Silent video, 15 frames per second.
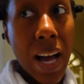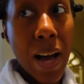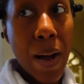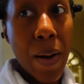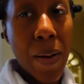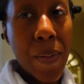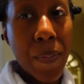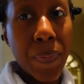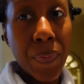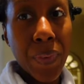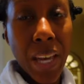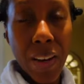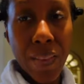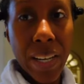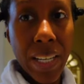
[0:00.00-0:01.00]
Um,
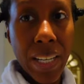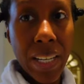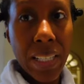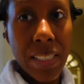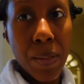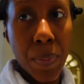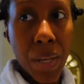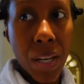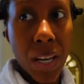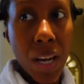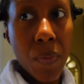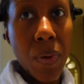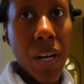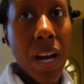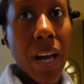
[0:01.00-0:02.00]
get ready to be on
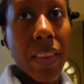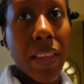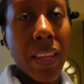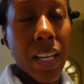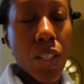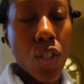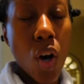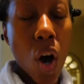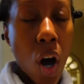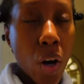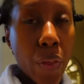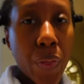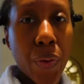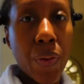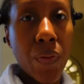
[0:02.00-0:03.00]
camera and then like
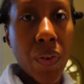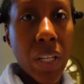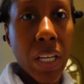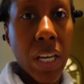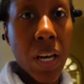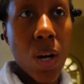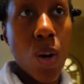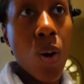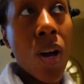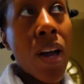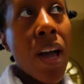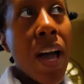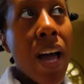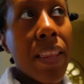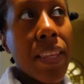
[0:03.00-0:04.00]
talk through the video
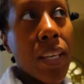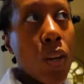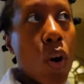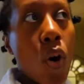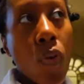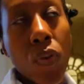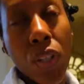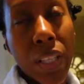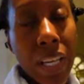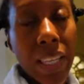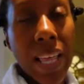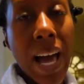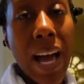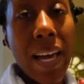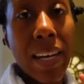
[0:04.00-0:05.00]
and then overlay
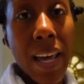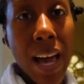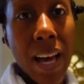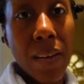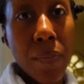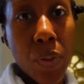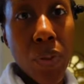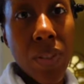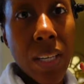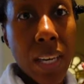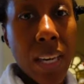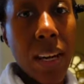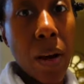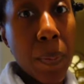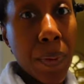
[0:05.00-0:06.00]
that and add music
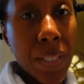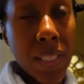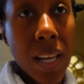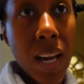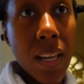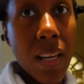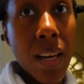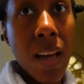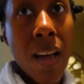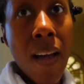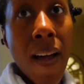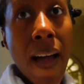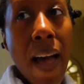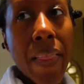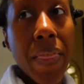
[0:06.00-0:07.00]
and I'll be done.
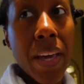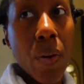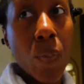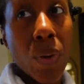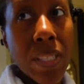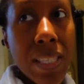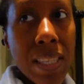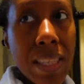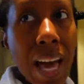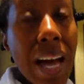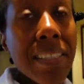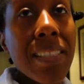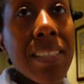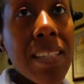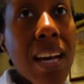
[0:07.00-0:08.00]
And then once
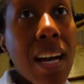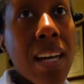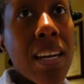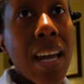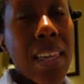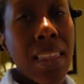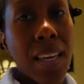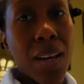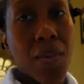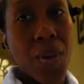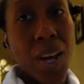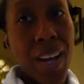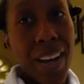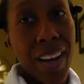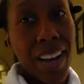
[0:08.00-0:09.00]
that's done, I think I'm
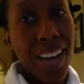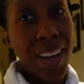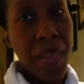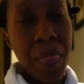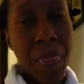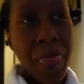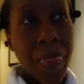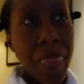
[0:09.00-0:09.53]
gonna